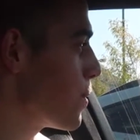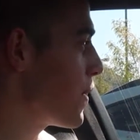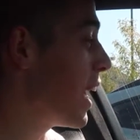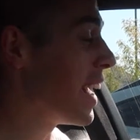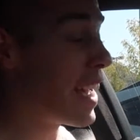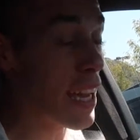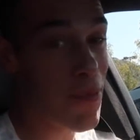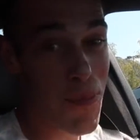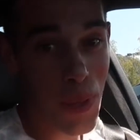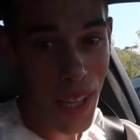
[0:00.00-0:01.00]
we've got a
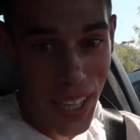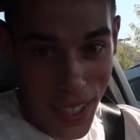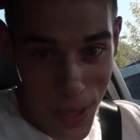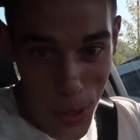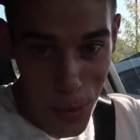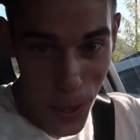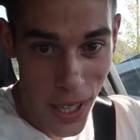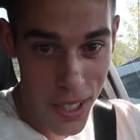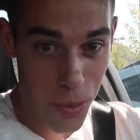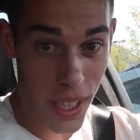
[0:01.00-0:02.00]
million
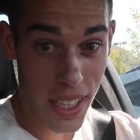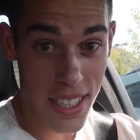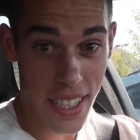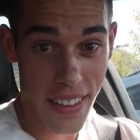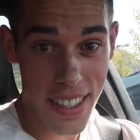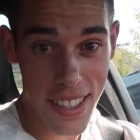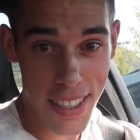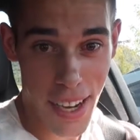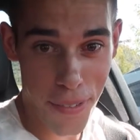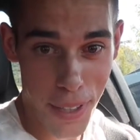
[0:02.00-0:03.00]
supercars with us, and this
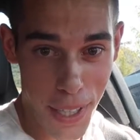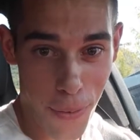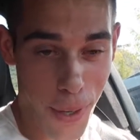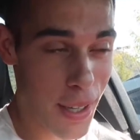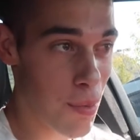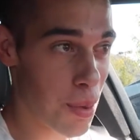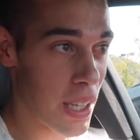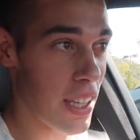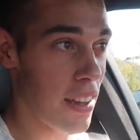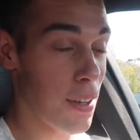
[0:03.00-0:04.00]
is definitely going to
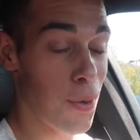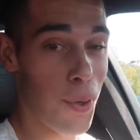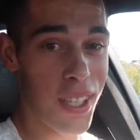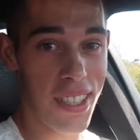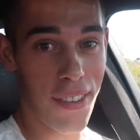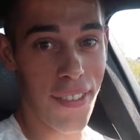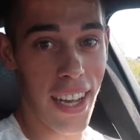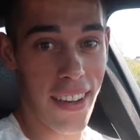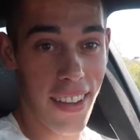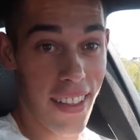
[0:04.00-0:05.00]
be the coolest
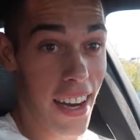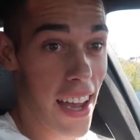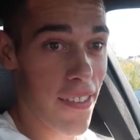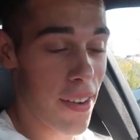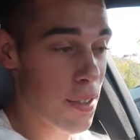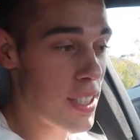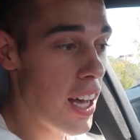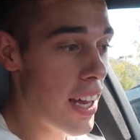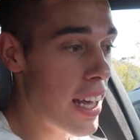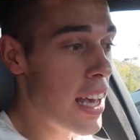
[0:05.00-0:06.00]
event that I have ever
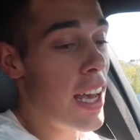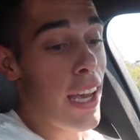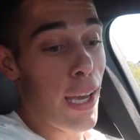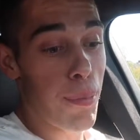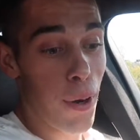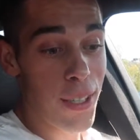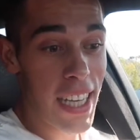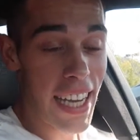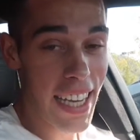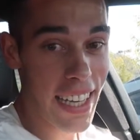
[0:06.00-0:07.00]
done and
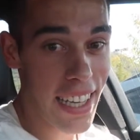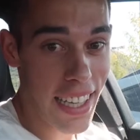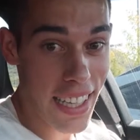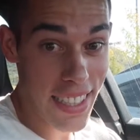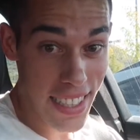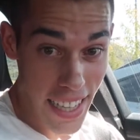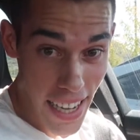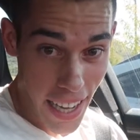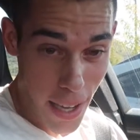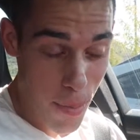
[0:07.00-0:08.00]
partaken in. And
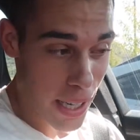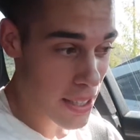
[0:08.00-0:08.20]
today I am in